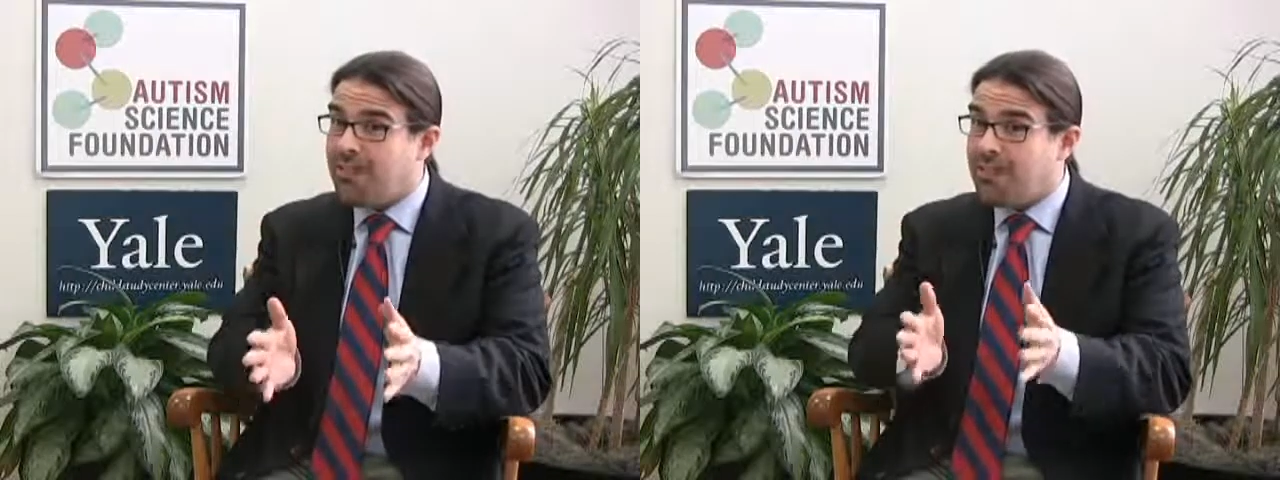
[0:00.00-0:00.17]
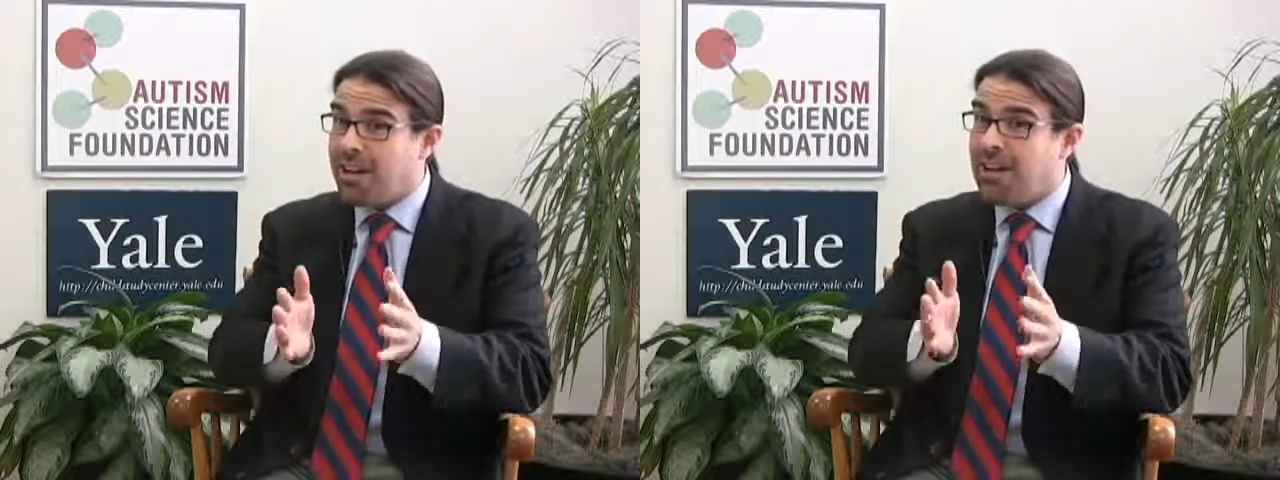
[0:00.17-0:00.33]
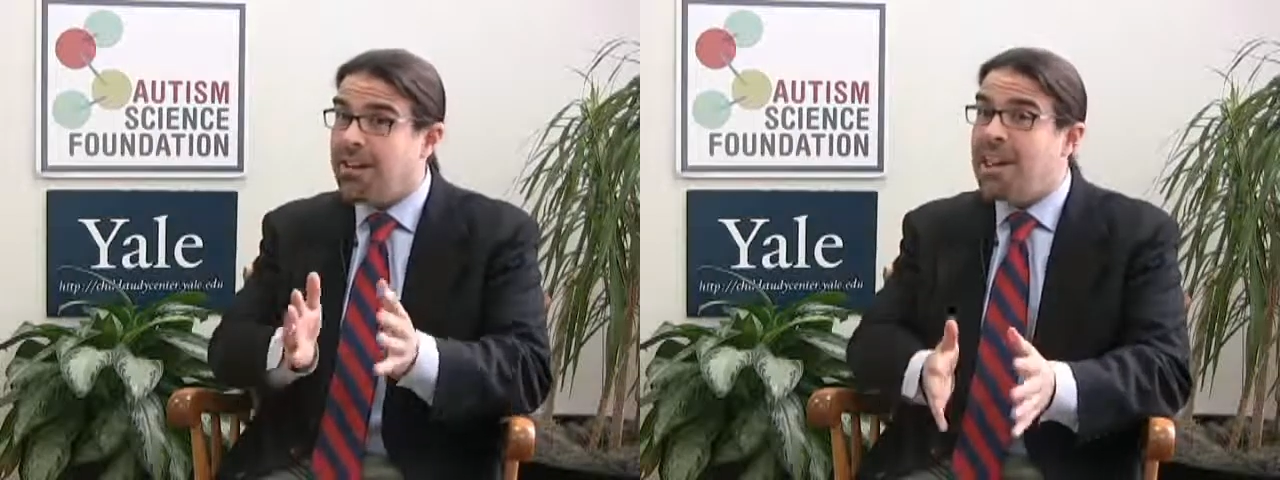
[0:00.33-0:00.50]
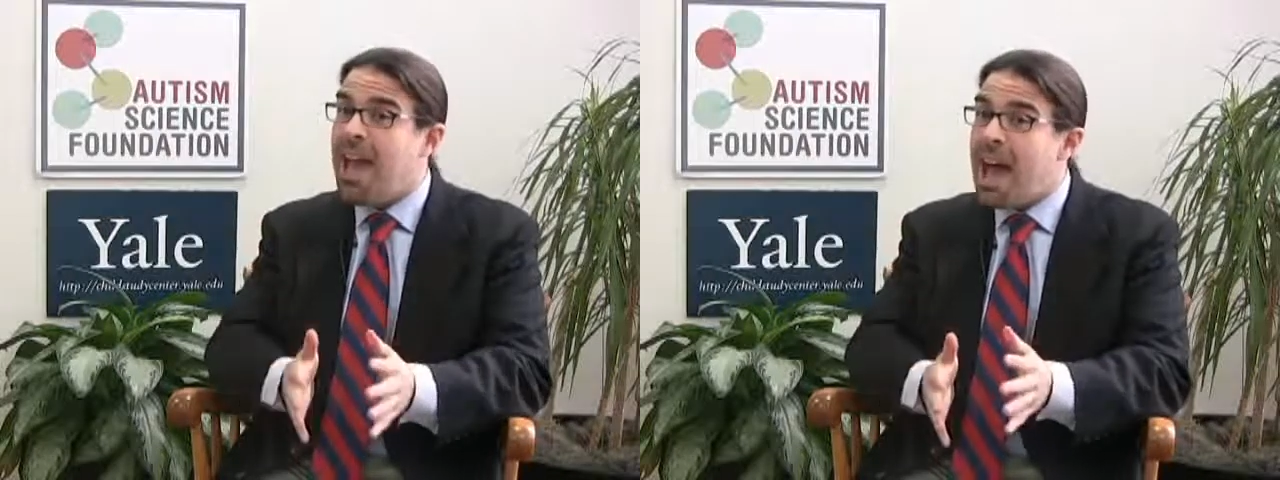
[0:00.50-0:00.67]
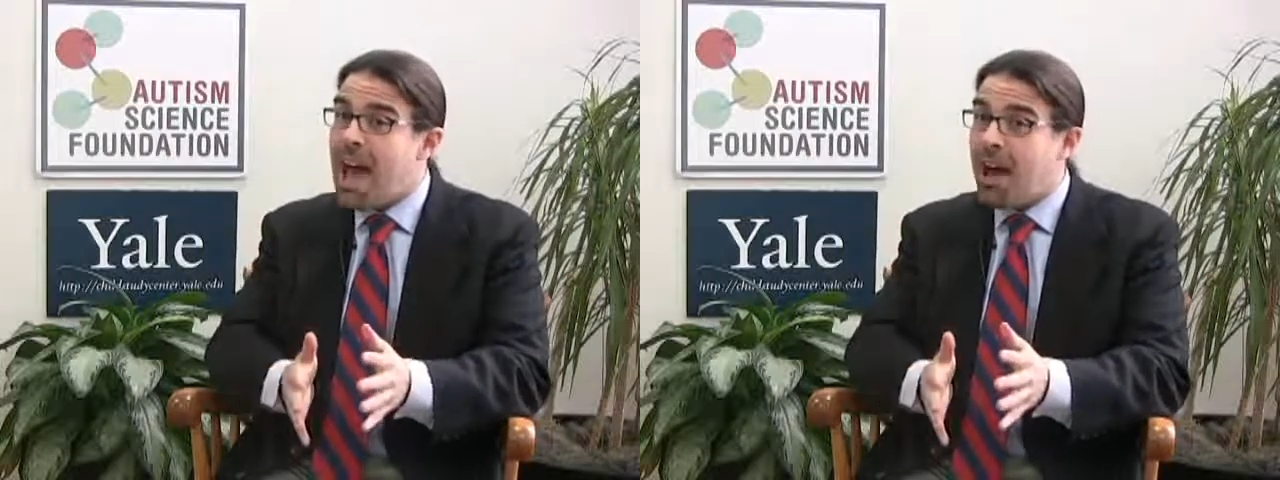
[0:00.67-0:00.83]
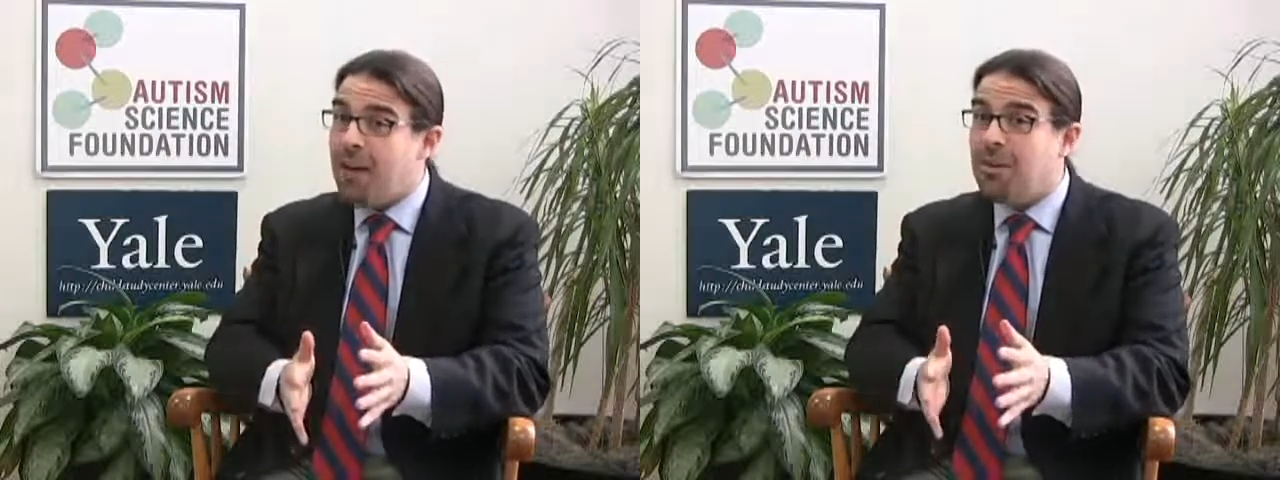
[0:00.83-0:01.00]
In fact,
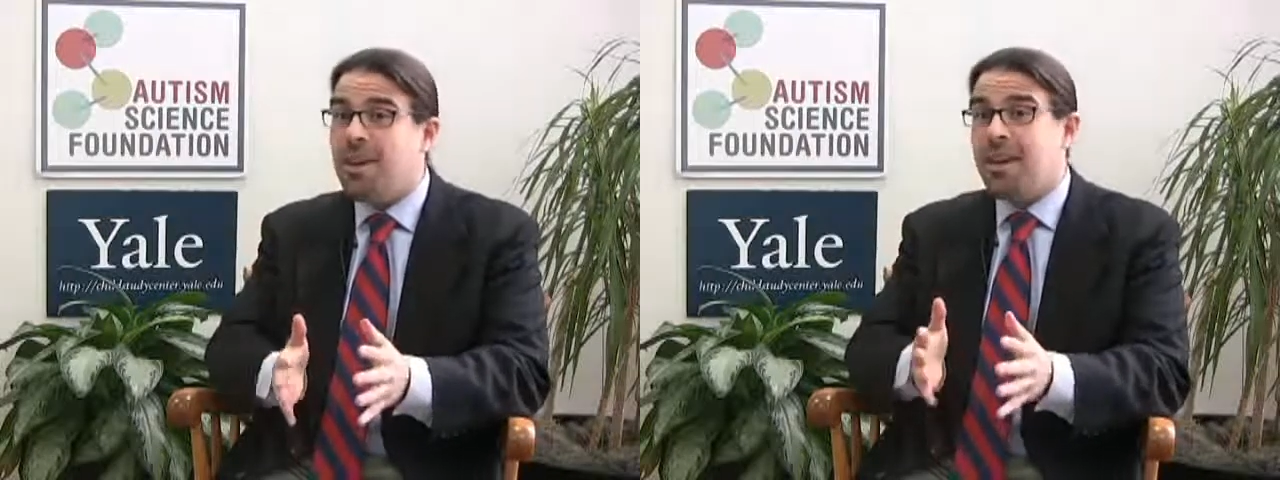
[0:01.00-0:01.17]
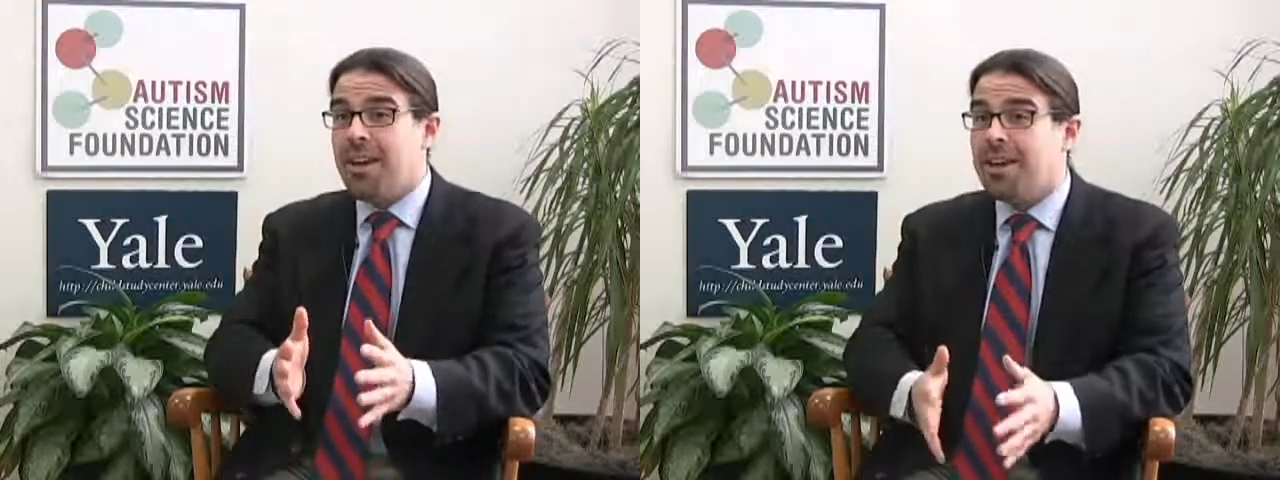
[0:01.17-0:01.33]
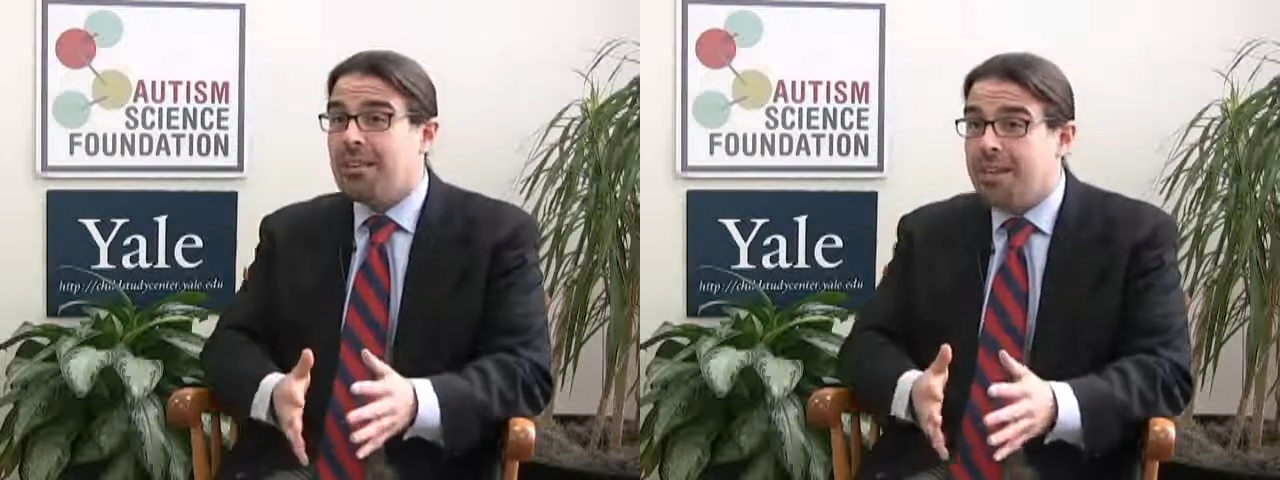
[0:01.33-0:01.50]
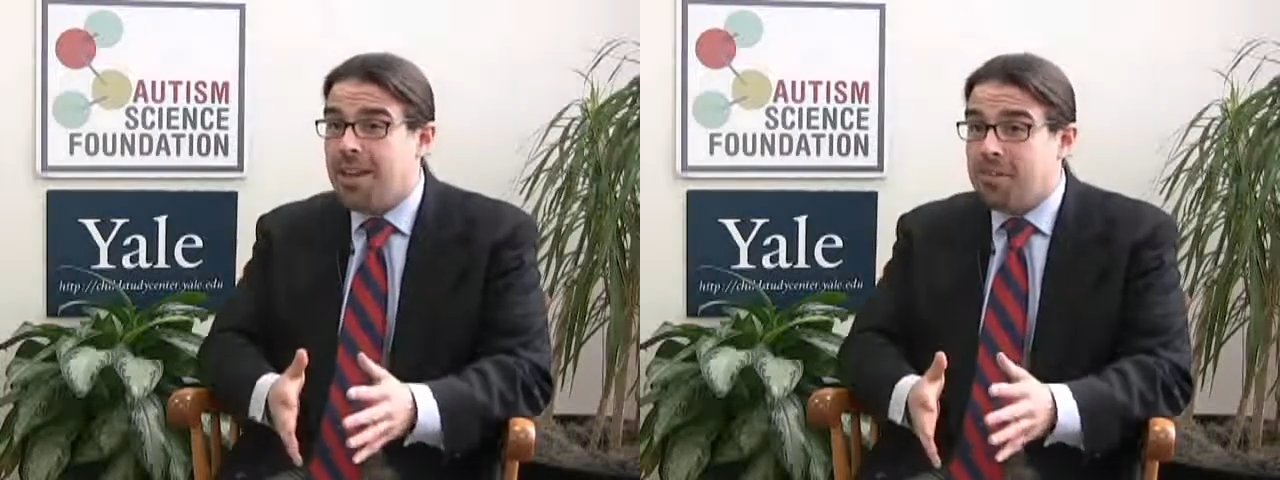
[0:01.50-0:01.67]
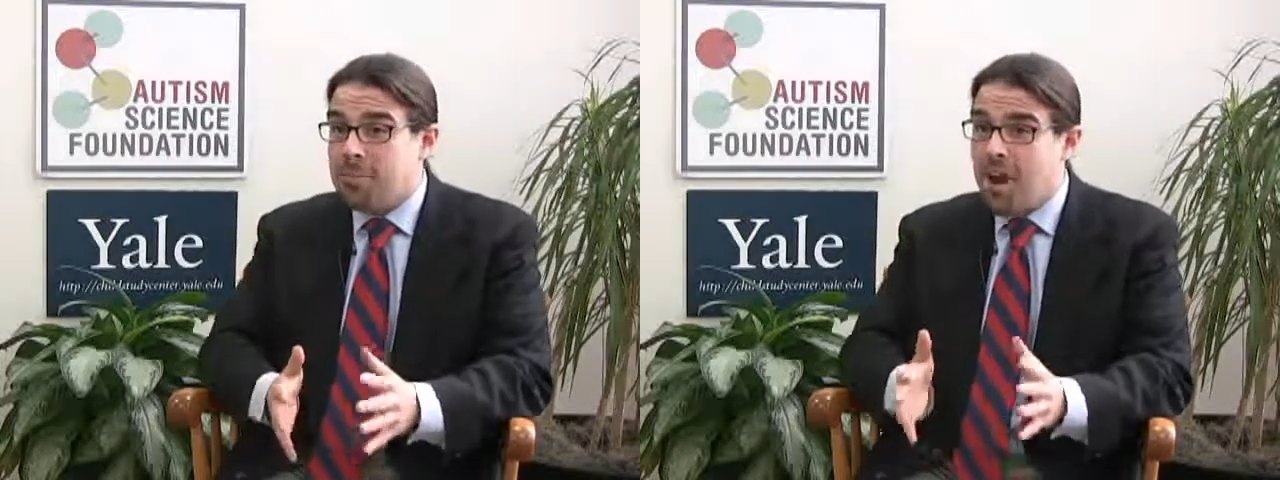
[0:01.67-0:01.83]
now in our labs